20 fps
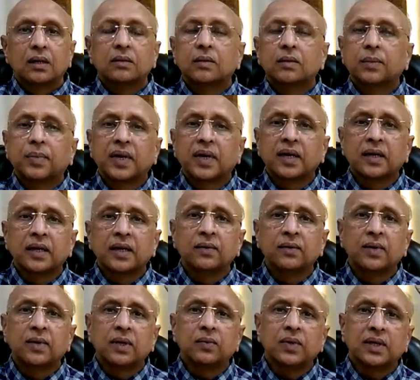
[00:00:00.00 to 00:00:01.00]
the brain
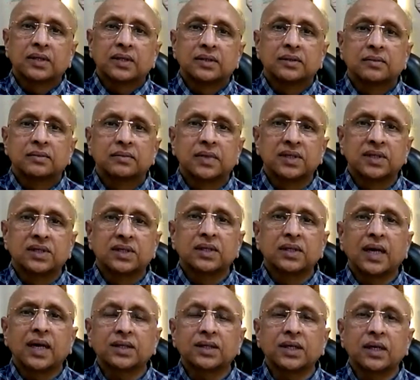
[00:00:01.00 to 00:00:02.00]
never works. This
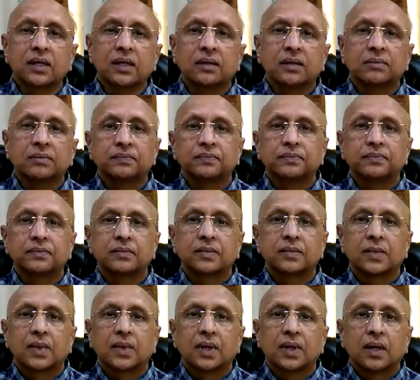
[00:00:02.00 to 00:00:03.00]
is natural.
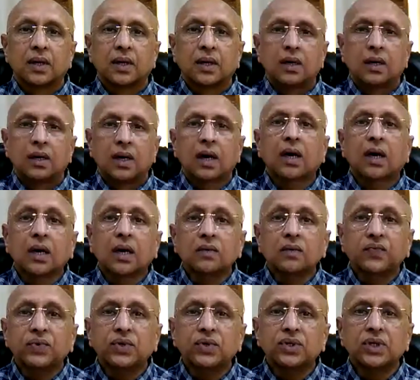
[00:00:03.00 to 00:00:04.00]
A
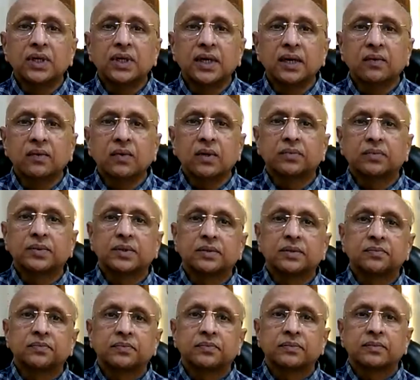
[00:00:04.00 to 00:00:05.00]
confusion develops.